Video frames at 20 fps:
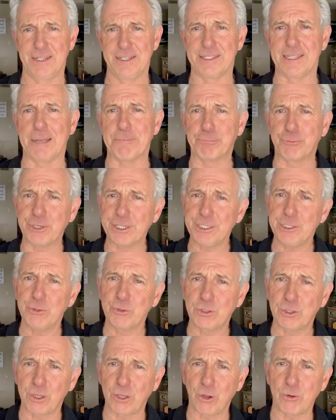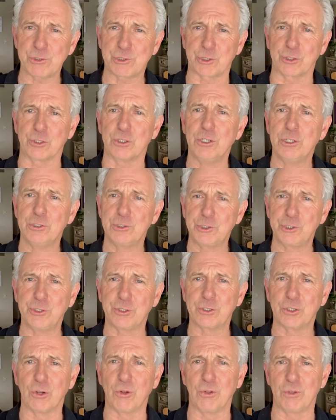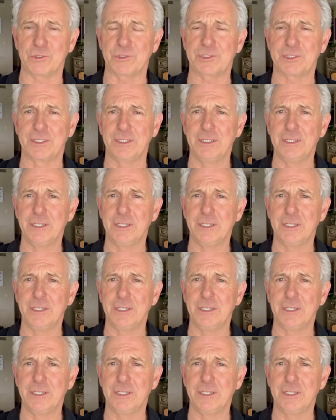that bring you closer to your goals.